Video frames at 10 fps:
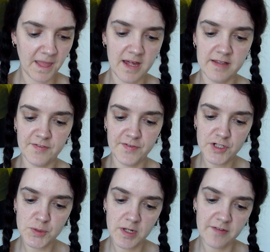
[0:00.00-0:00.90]
And the
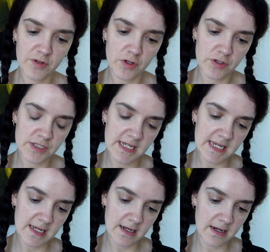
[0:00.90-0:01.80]
first one I've got
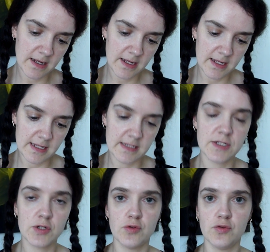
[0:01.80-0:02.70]
here is
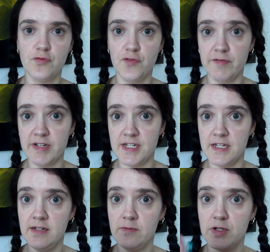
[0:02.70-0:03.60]
called
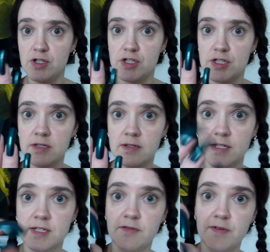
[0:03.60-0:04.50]
Viridian, which is
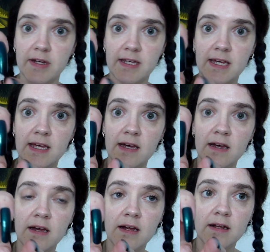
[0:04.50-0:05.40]
this funky
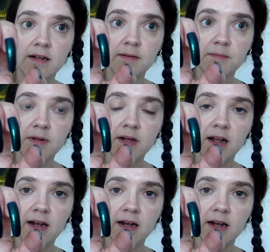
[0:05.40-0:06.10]
colour